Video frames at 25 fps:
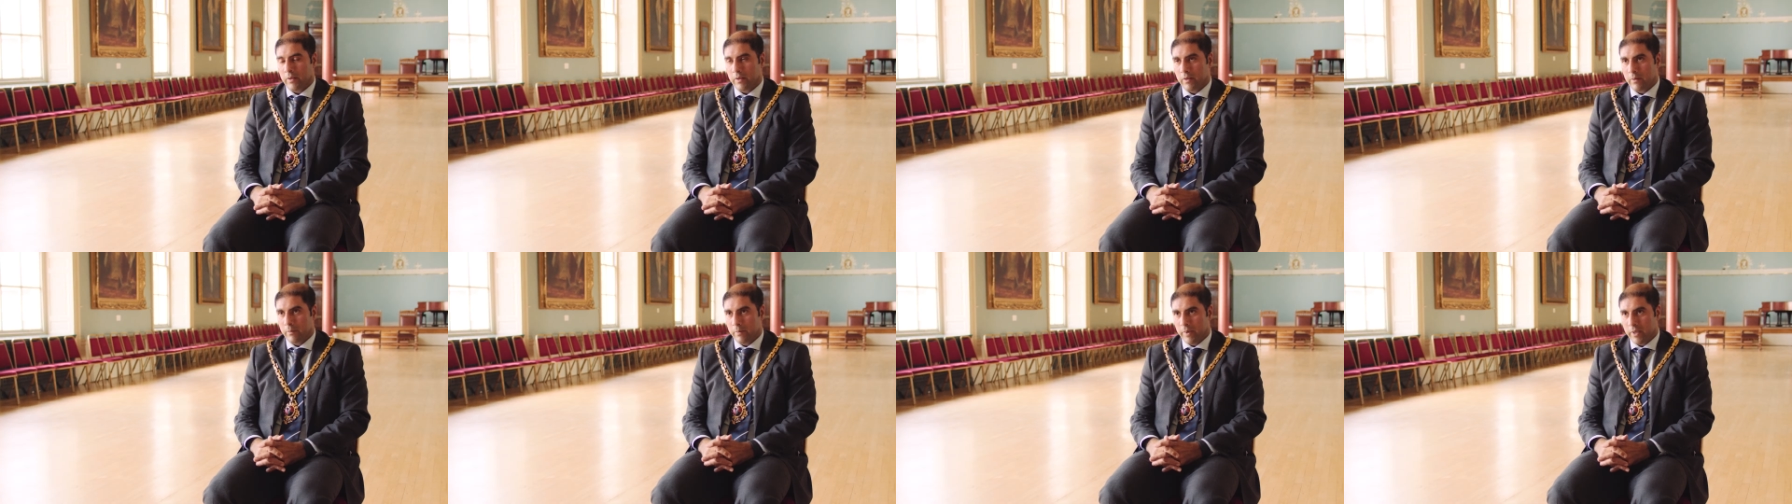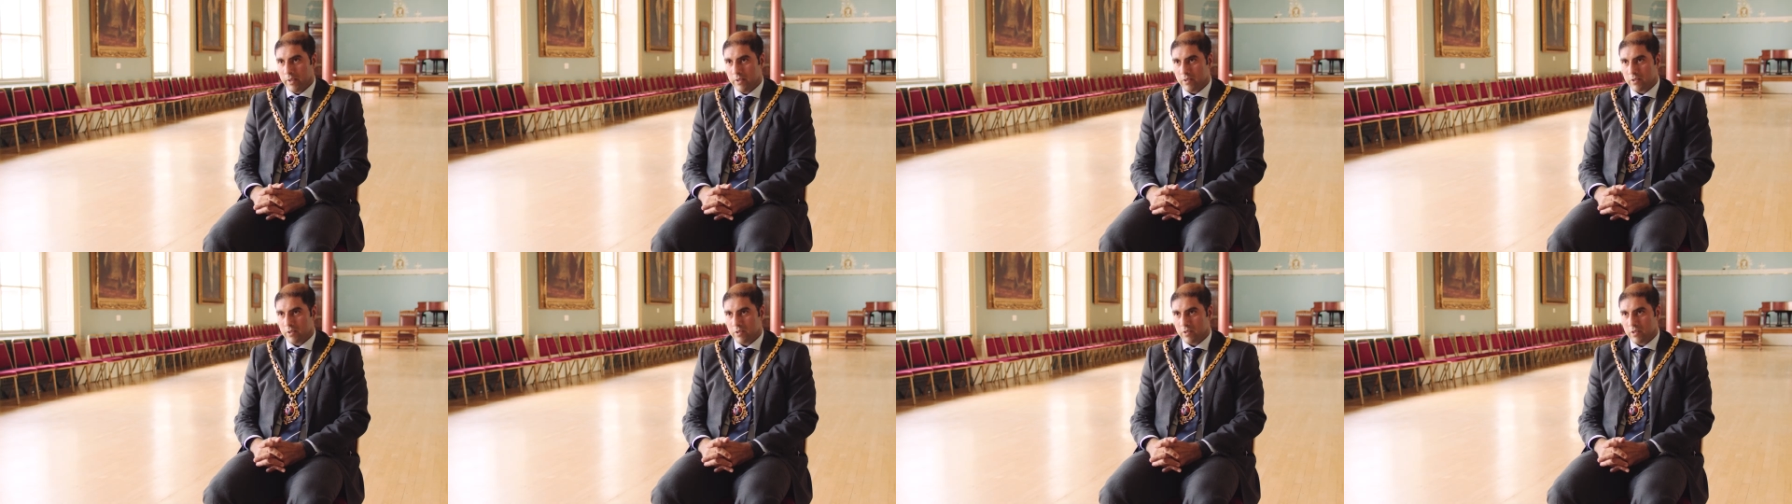in
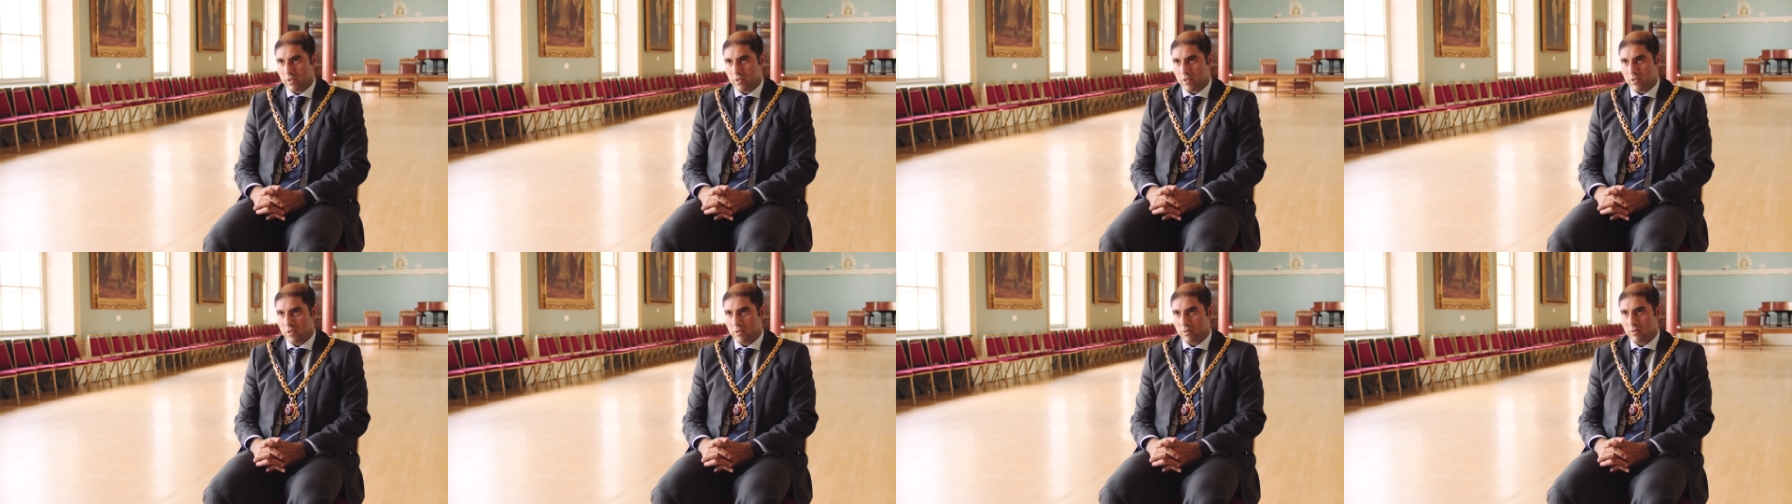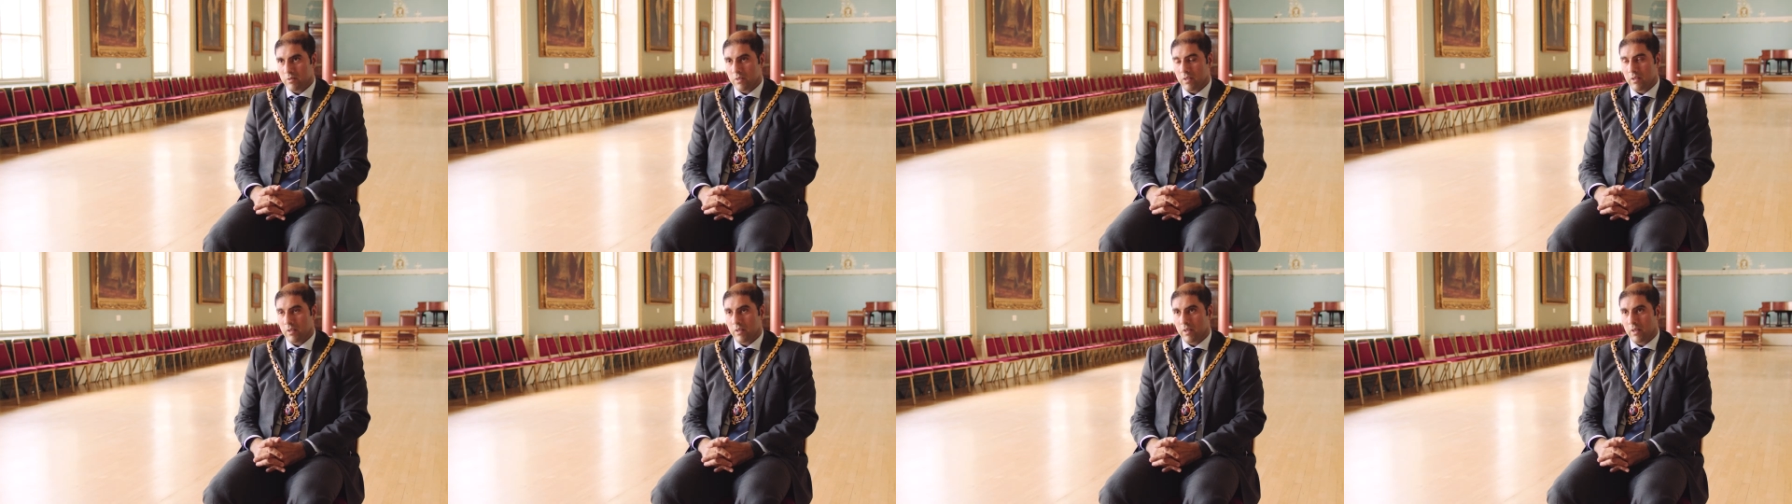better
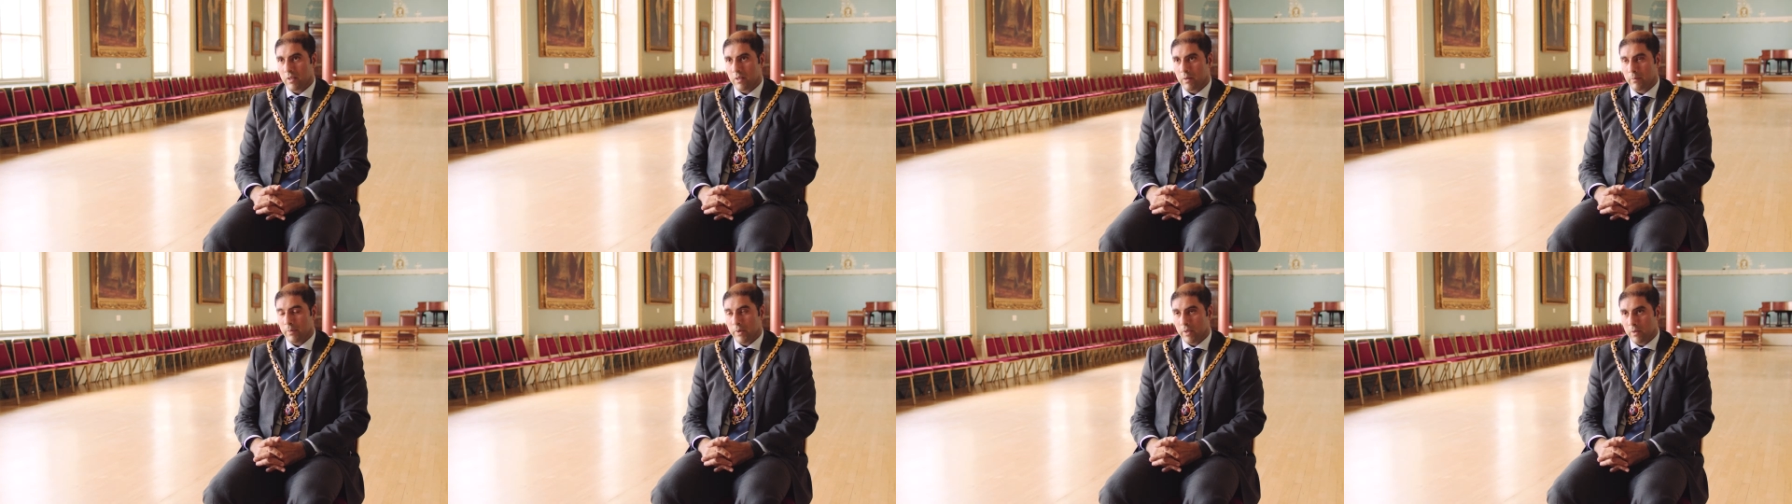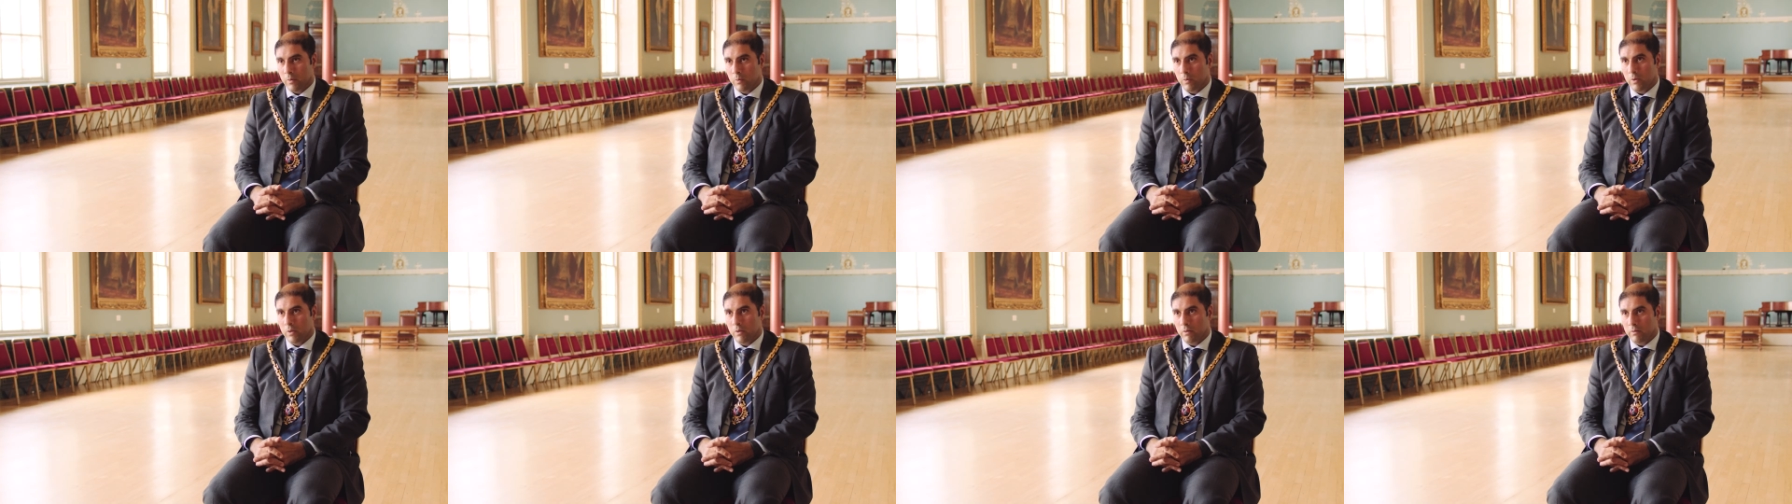decisions and a better
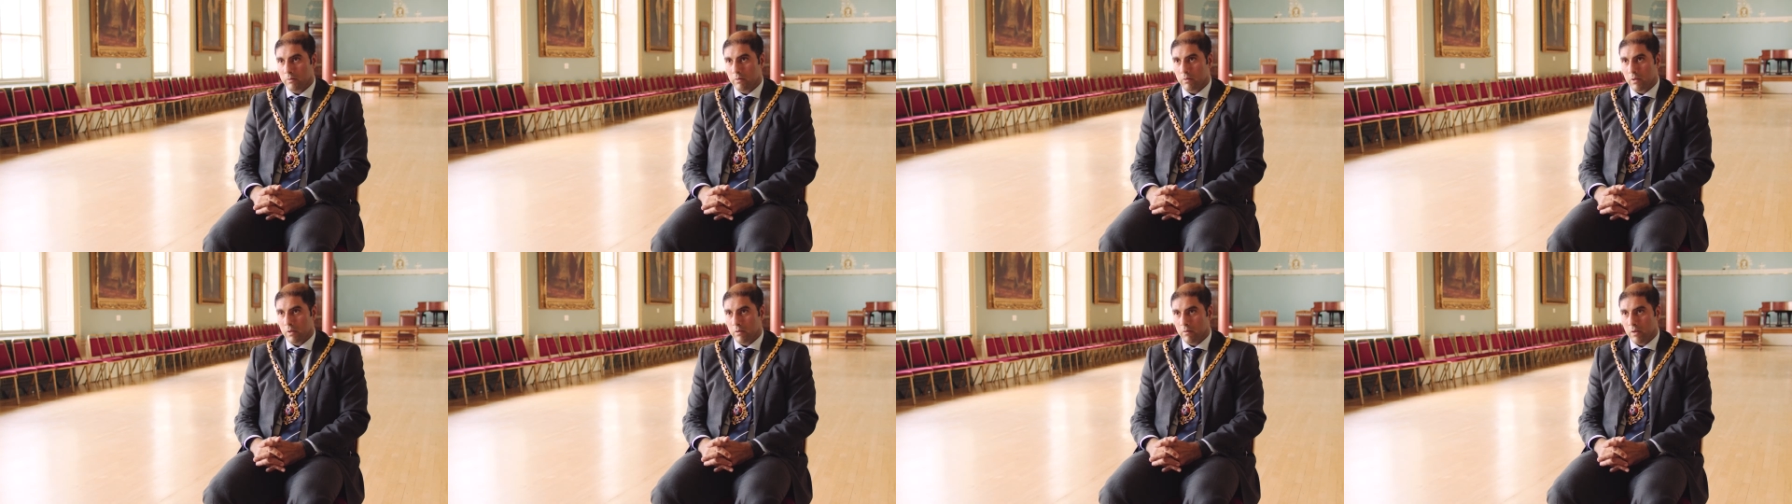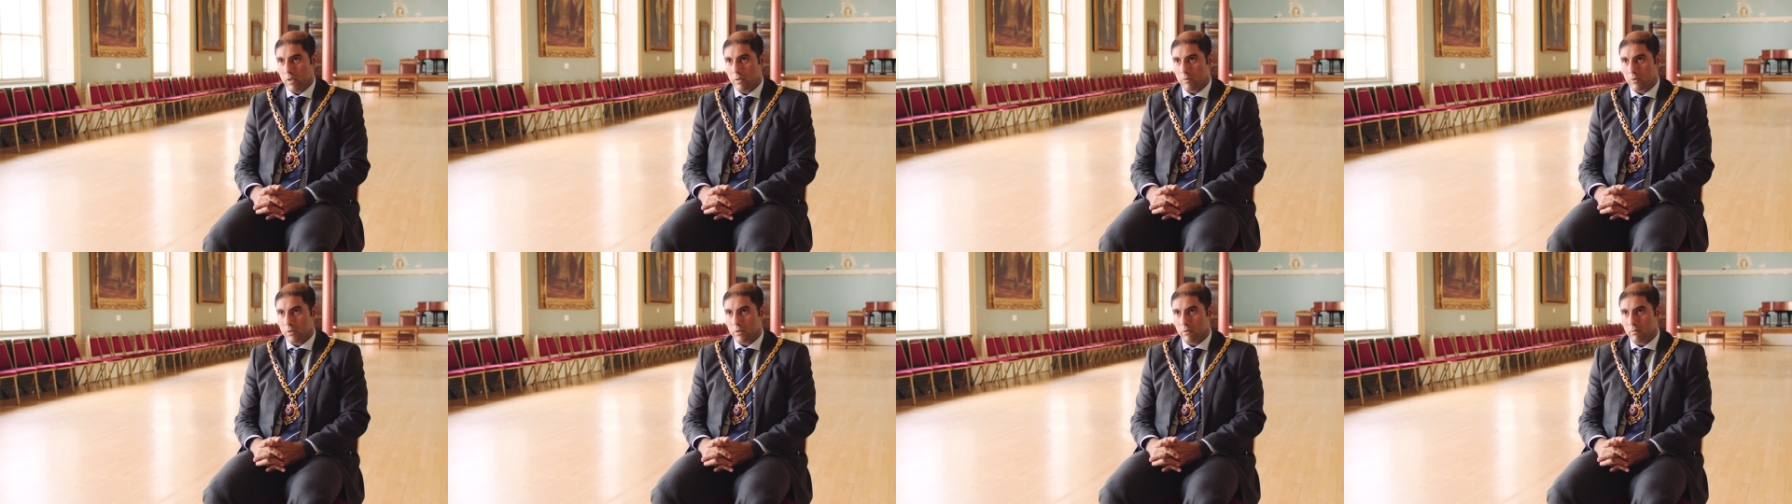world
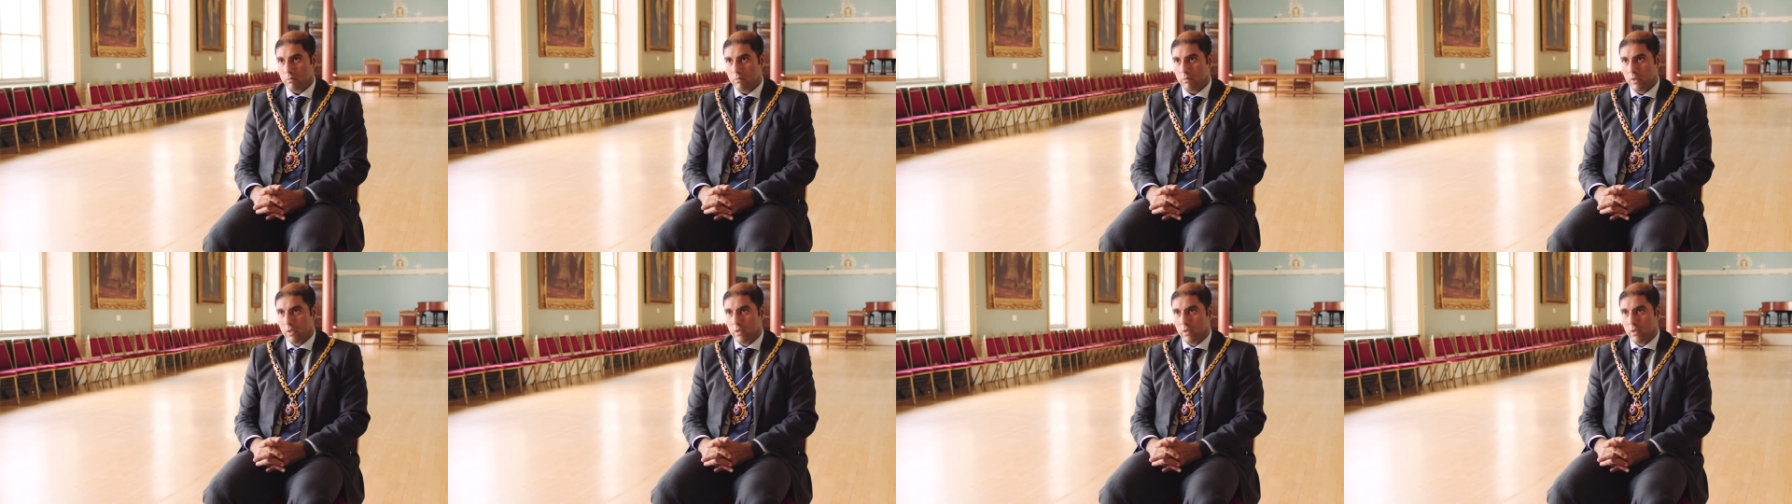around you.